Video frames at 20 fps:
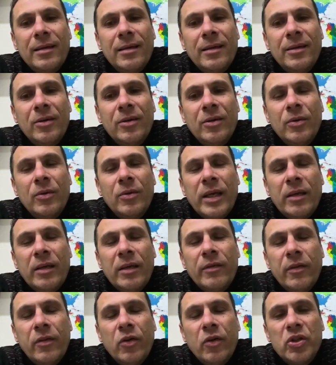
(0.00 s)
you know,
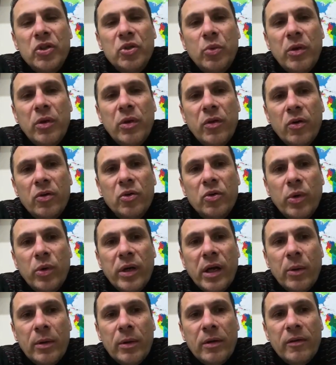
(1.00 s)
even those we thought
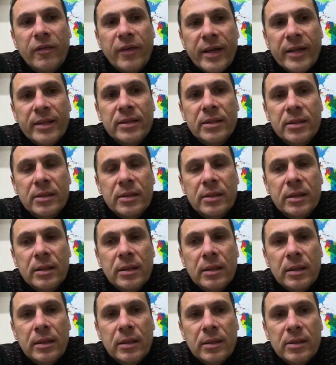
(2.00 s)
were our friends
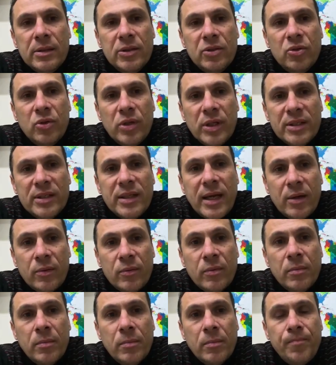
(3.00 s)
stood us
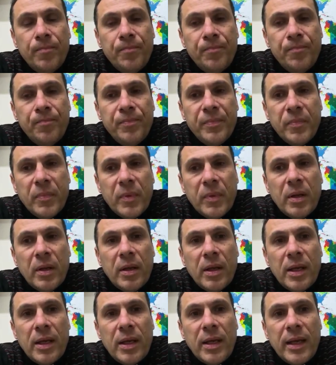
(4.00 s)
down.
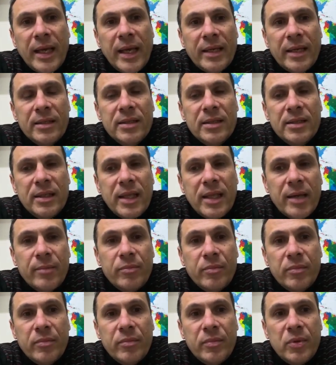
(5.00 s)
And it's
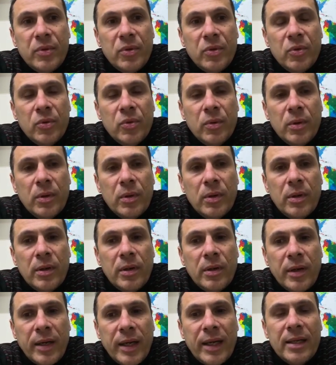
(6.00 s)
time to
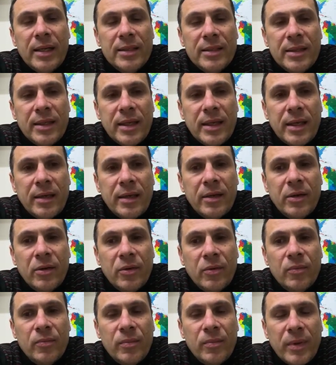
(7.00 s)
really, you
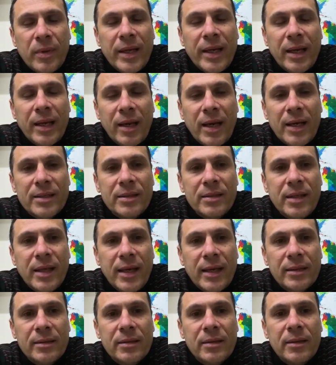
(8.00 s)
know, realize
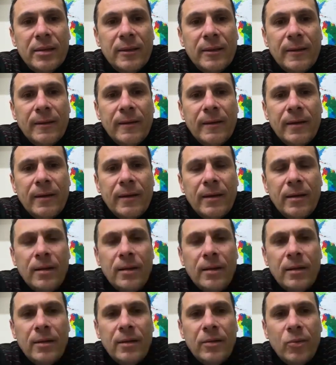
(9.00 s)
that
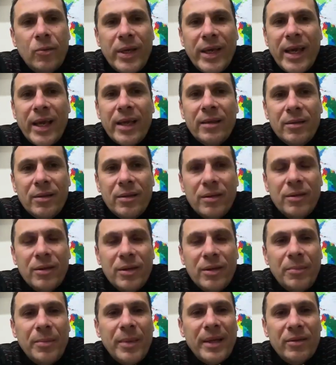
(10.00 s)
we can't
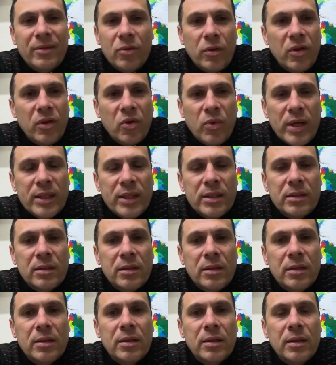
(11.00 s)
depend on the
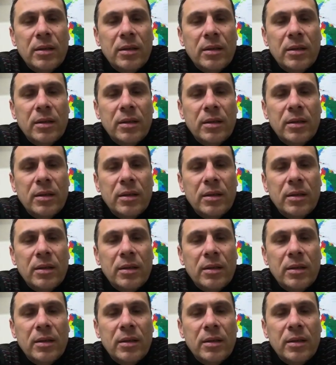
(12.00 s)
West.